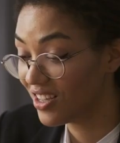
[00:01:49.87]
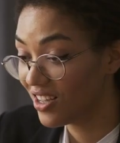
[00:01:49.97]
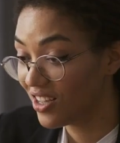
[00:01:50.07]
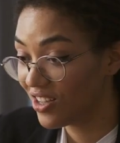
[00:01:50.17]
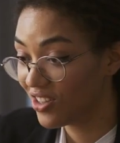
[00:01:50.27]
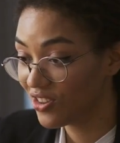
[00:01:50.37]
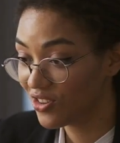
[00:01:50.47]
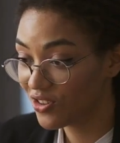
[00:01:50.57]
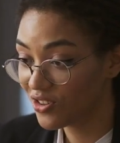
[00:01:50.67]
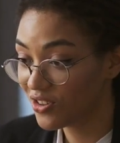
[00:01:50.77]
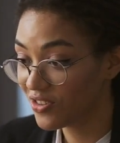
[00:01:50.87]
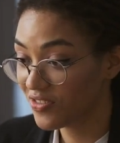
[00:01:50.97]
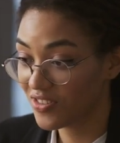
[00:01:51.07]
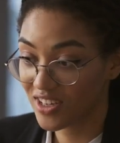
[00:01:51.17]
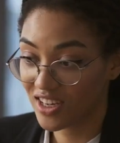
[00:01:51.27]
In that case,
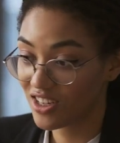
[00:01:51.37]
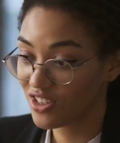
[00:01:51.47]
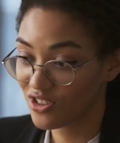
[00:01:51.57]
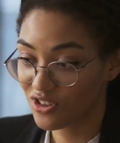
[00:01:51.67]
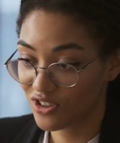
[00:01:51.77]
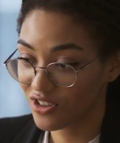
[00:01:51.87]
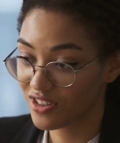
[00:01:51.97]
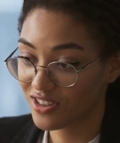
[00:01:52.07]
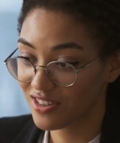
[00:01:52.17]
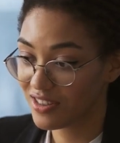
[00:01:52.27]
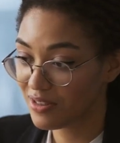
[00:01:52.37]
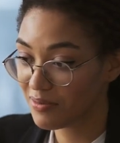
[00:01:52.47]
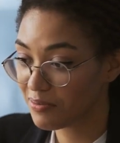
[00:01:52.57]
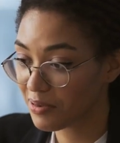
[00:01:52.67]
having an online communication software